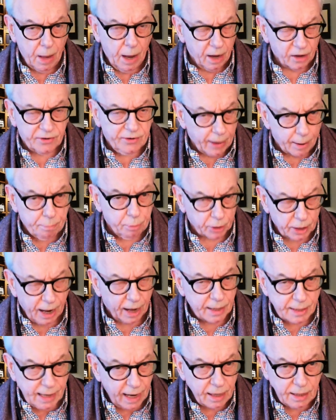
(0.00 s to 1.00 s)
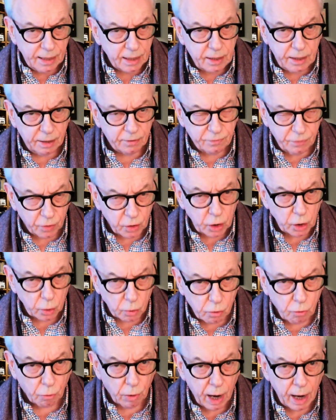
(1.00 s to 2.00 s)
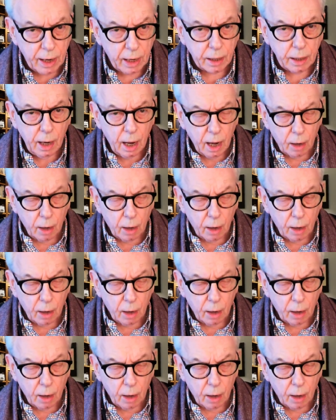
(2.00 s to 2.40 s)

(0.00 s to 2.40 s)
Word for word: a separate identity for the Ukraine,